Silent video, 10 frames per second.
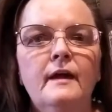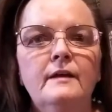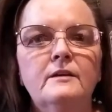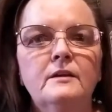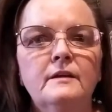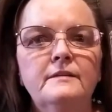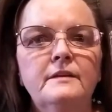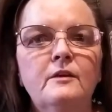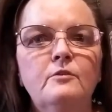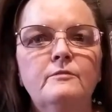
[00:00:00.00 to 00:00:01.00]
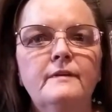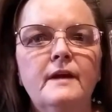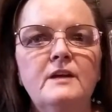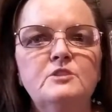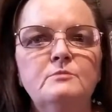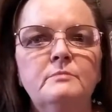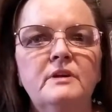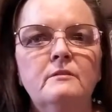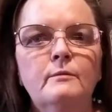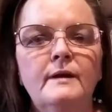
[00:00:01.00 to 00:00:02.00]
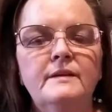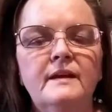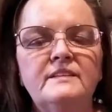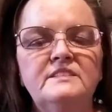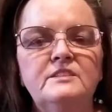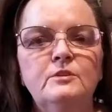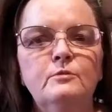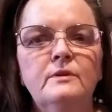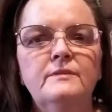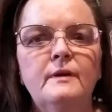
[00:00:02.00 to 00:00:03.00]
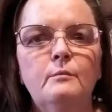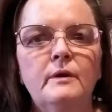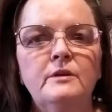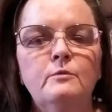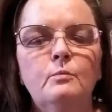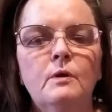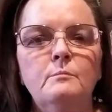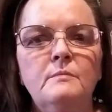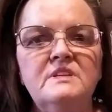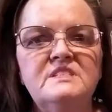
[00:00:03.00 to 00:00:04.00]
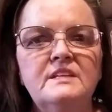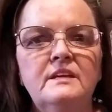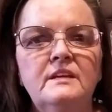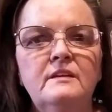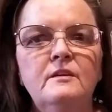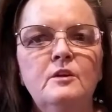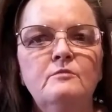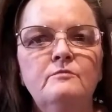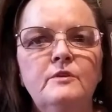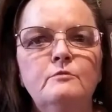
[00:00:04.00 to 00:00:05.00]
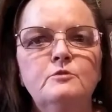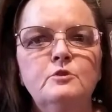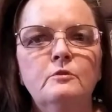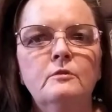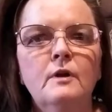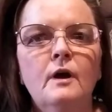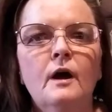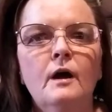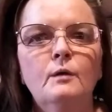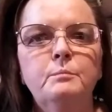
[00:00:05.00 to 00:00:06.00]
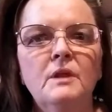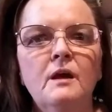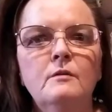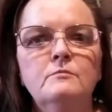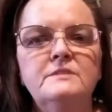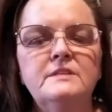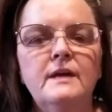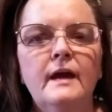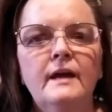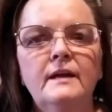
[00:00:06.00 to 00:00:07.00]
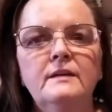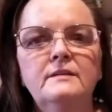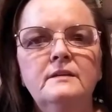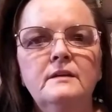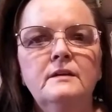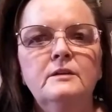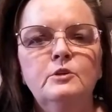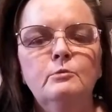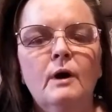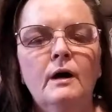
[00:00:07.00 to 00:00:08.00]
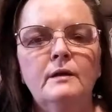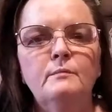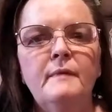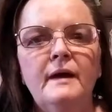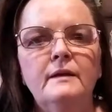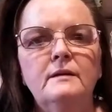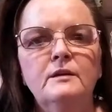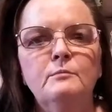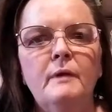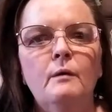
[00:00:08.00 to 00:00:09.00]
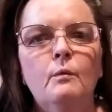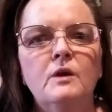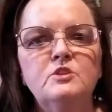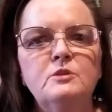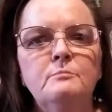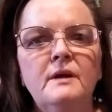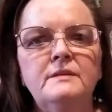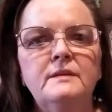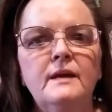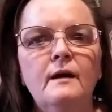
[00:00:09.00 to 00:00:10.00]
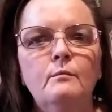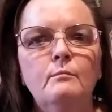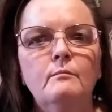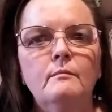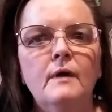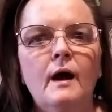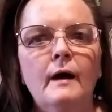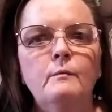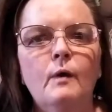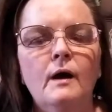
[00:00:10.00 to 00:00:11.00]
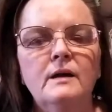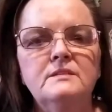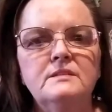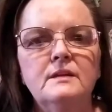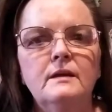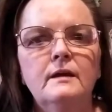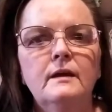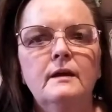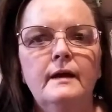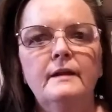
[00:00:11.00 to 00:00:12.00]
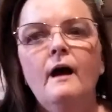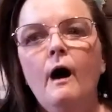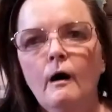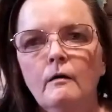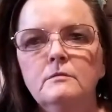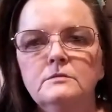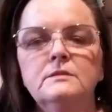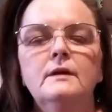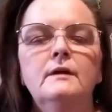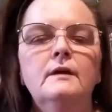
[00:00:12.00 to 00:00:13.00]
and click the notification bell right next to it. That way you won't miss any future uploads and you will automatically by watching my DIYs and hauls